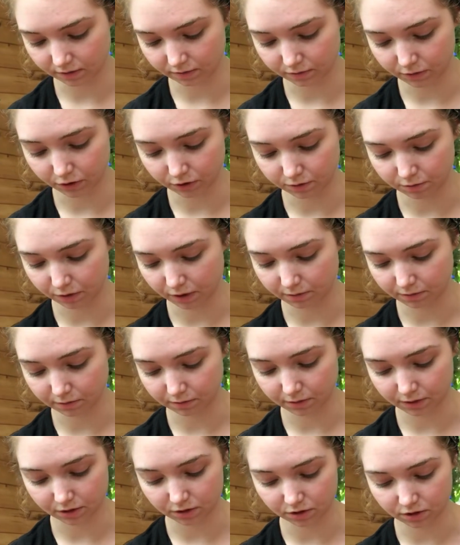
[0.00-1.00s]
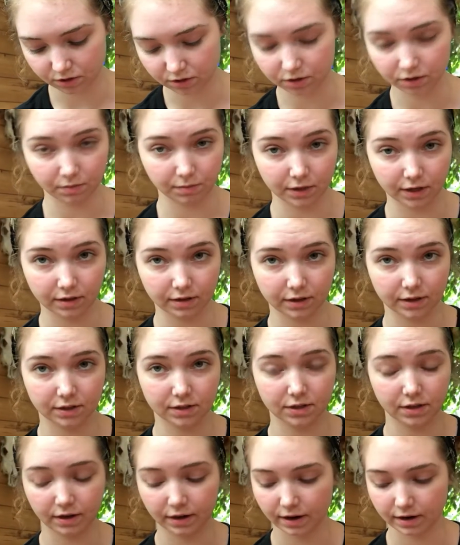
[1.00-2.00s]
there's probably just so many
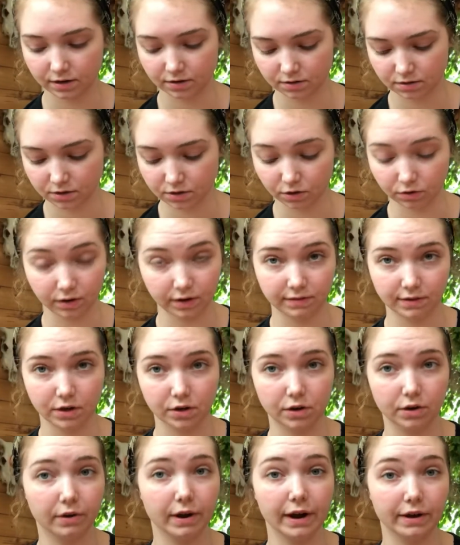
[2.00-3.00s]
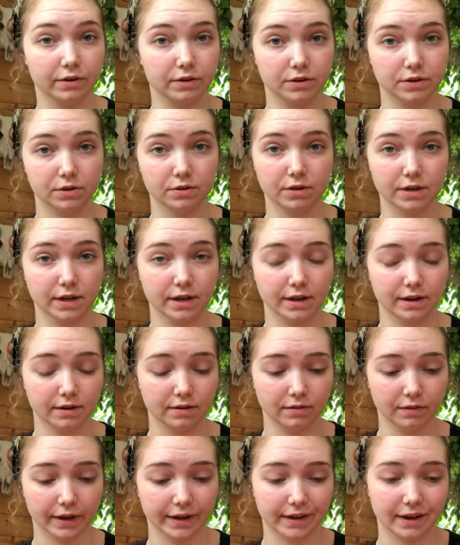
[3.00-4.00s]
things that I don't even know how to do yet.
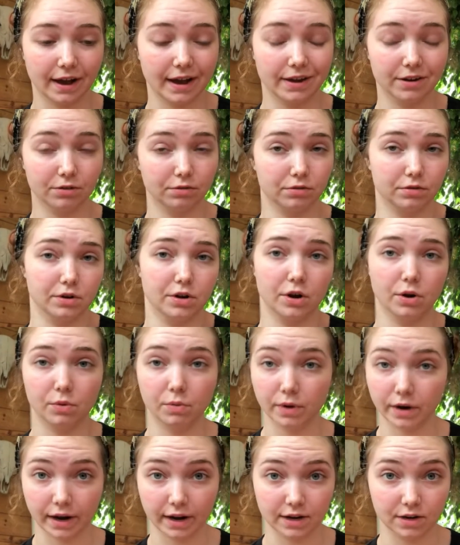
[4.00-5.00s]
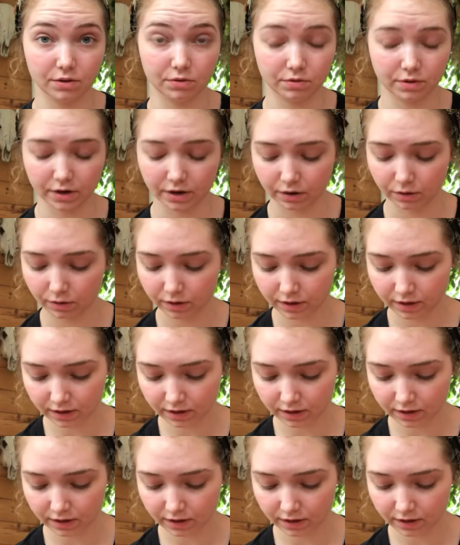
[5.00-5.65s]
Like, I don't know what I don't know.